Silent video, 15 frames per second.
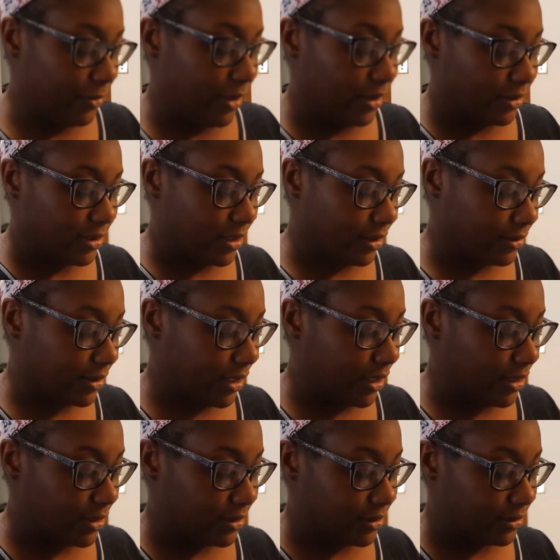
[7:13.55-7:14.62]
we gonna saute
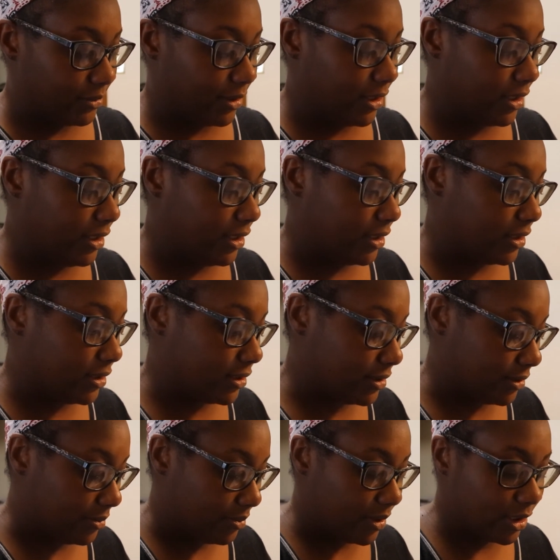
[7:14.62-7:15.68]
us some onions,
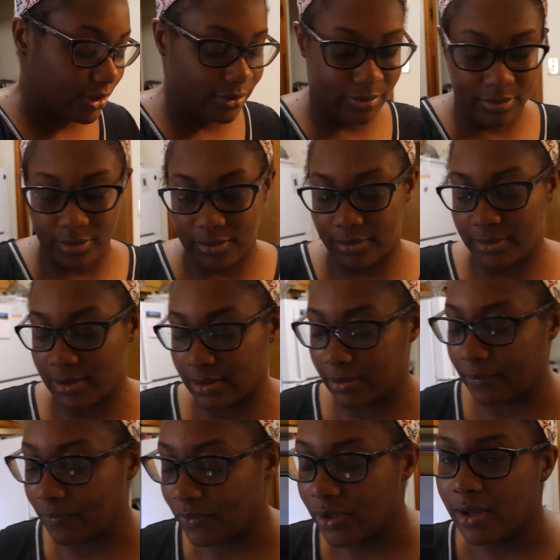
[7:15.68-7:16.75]
some mushrooms,
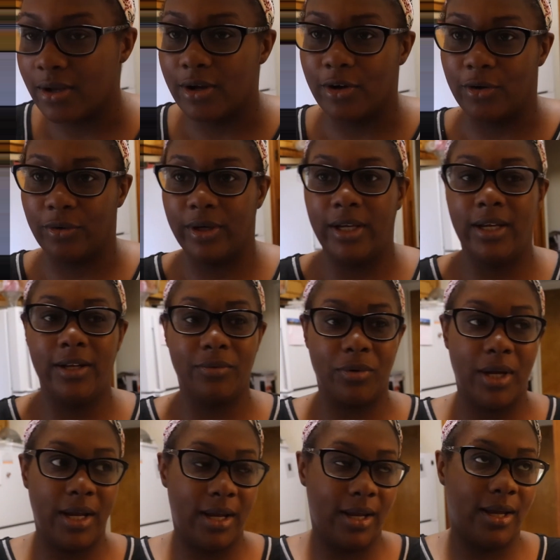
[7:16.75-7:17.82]
some green,
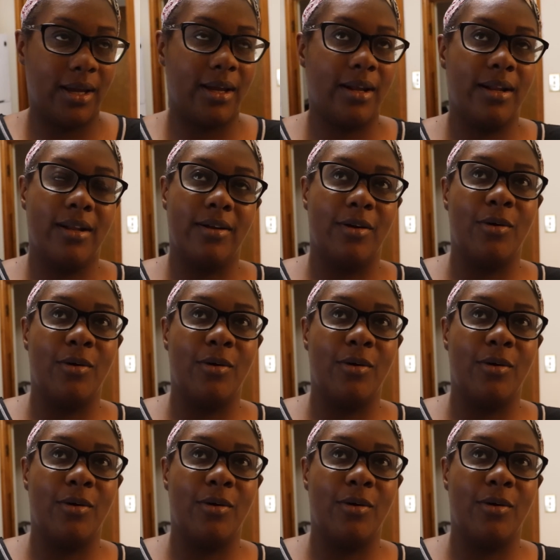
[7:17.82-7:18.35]
red,